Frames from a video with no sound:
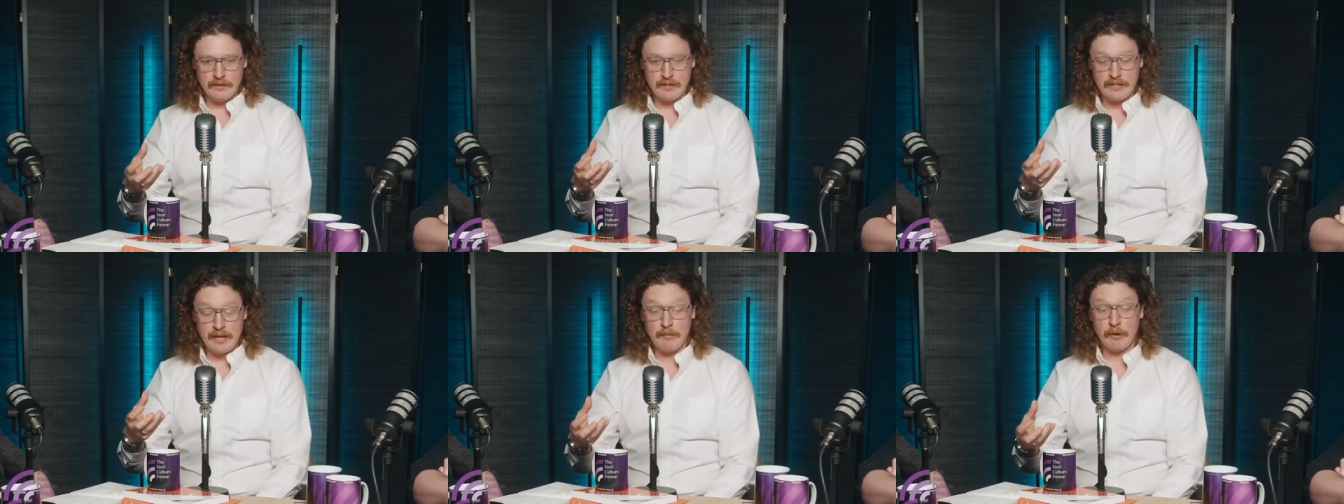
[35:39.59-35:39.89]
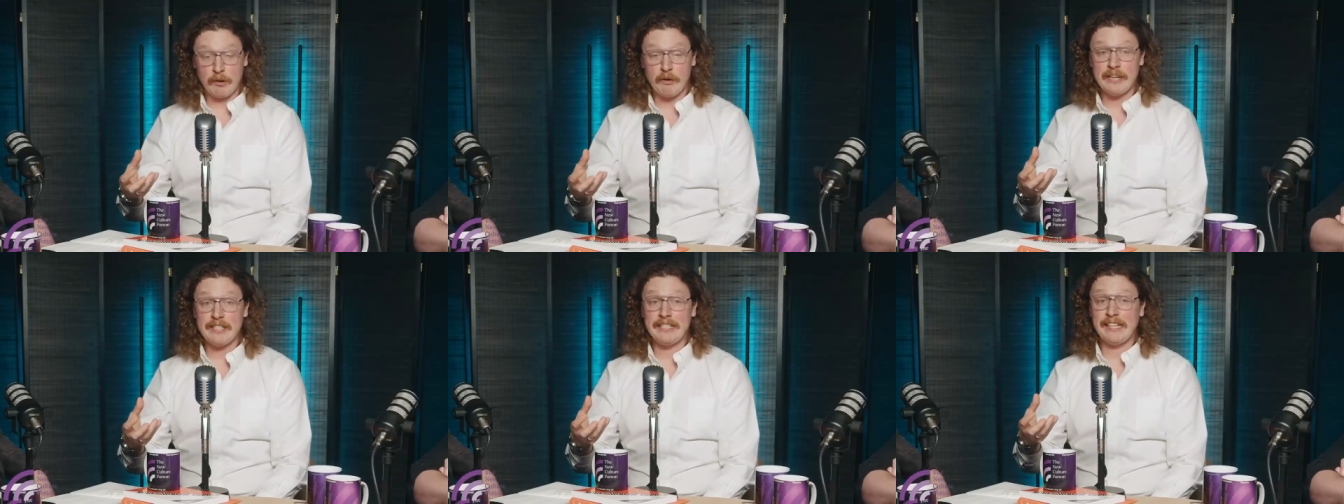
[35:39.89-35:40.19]

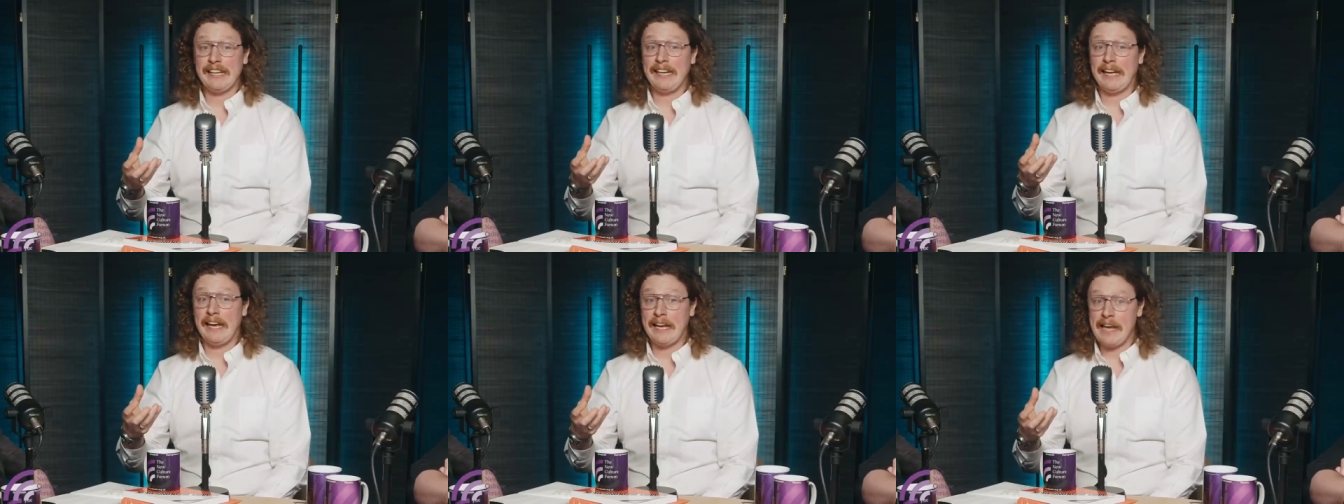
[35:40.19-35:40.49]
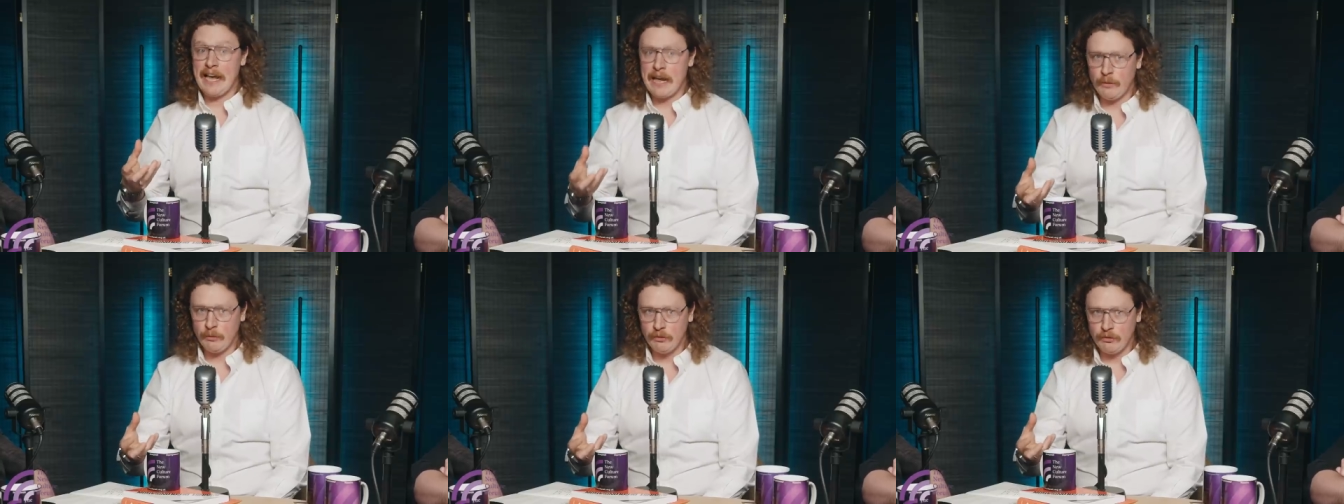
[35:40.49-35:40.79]
democratically
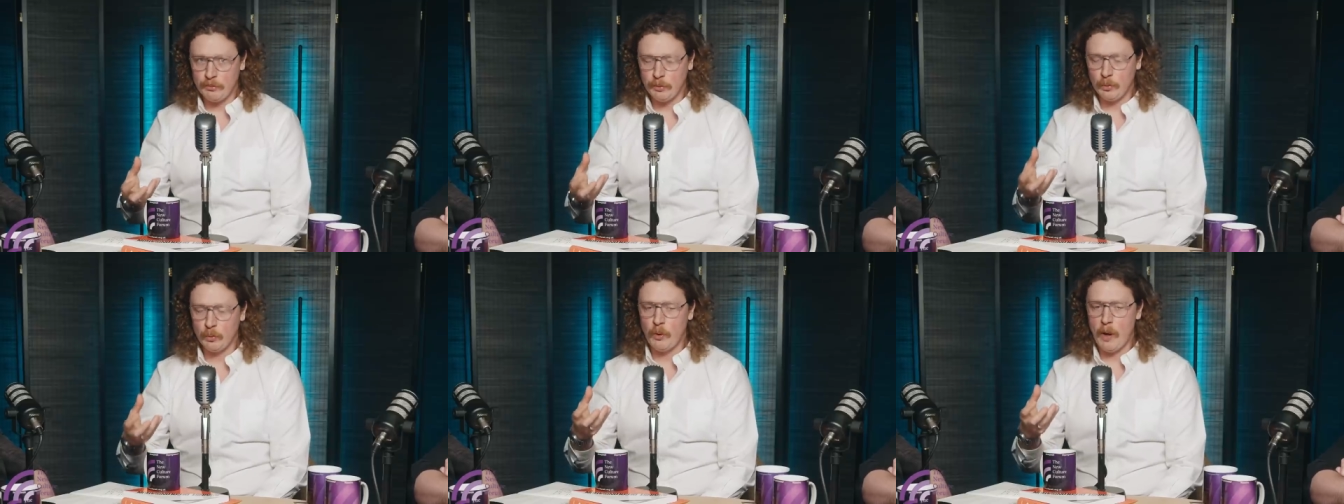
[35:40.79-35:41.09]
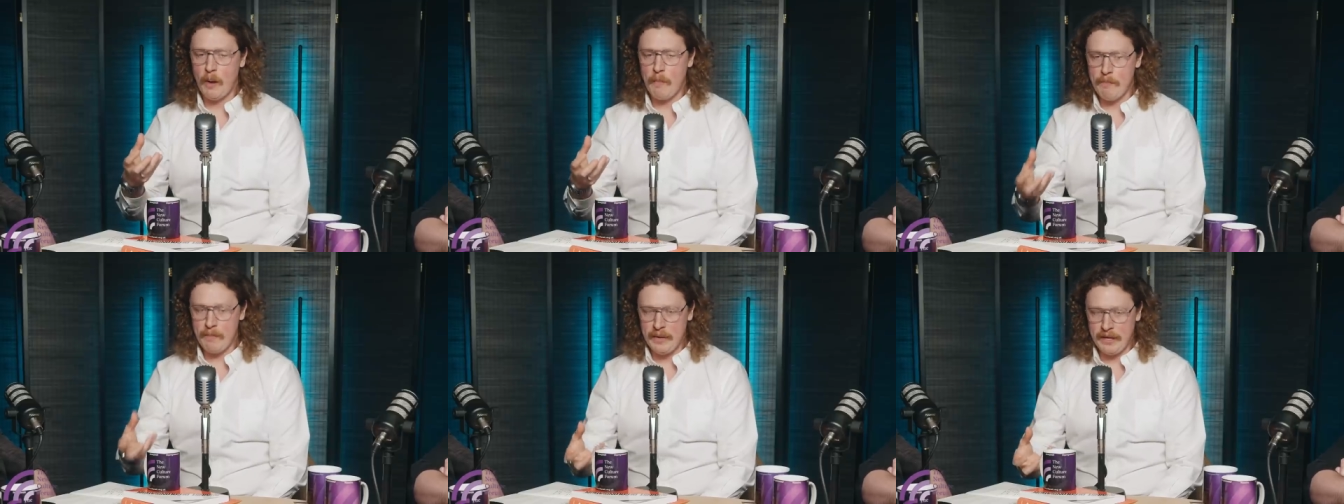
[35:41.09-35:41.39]
accountable
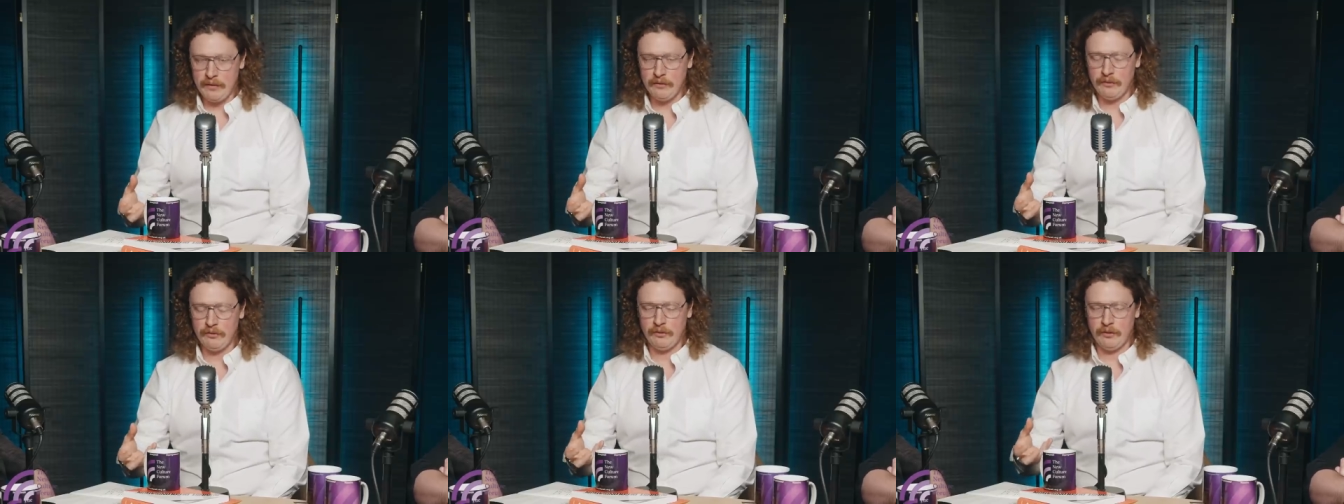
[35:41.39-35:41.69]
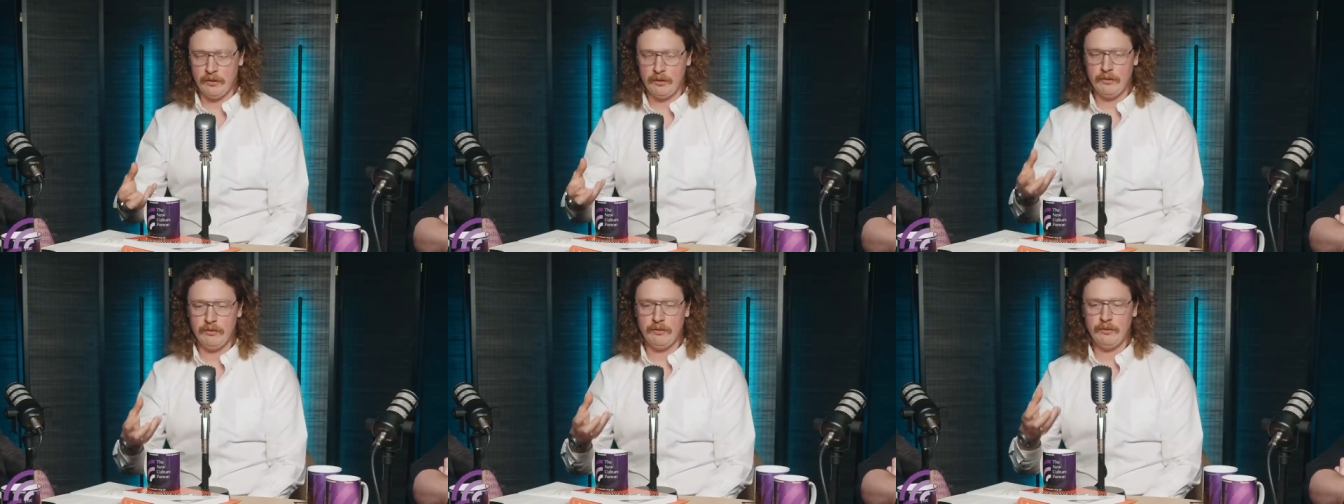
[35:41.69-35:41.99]

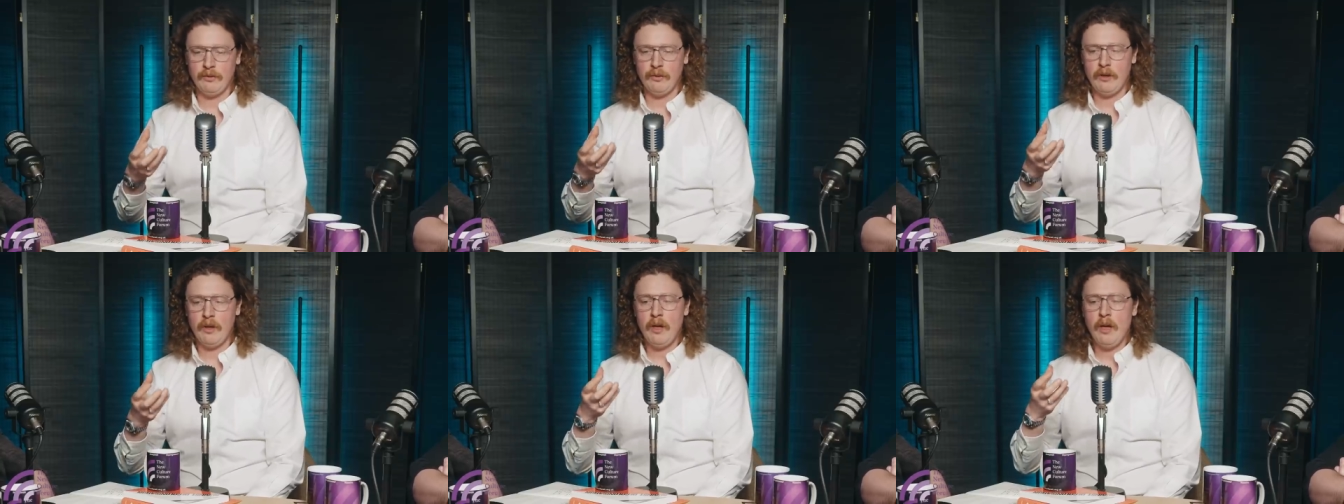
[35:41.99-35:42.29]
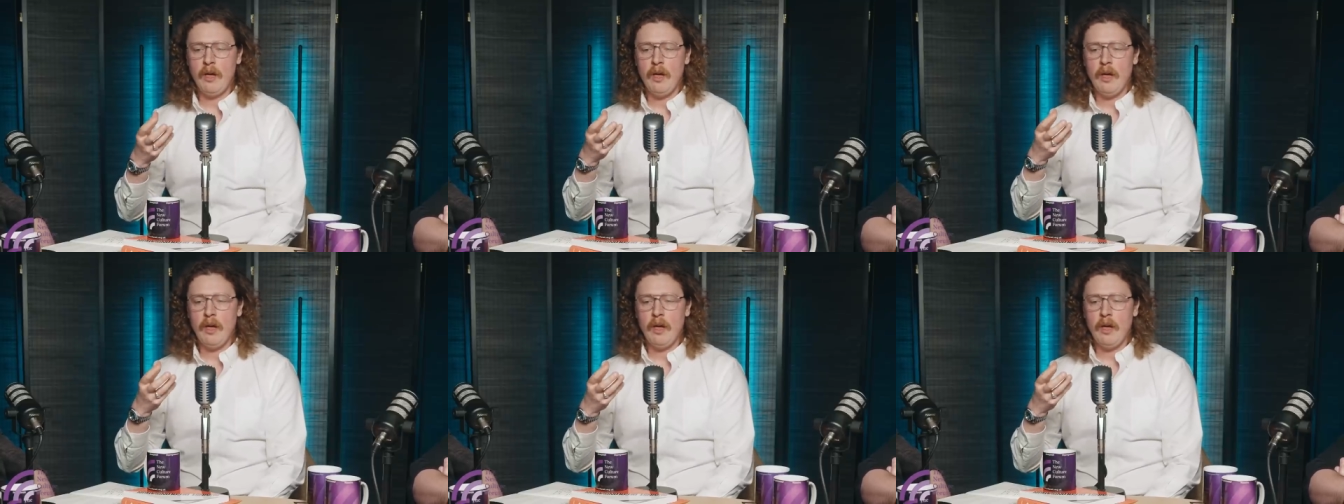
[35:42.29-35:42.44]
ministers. Mm-hmm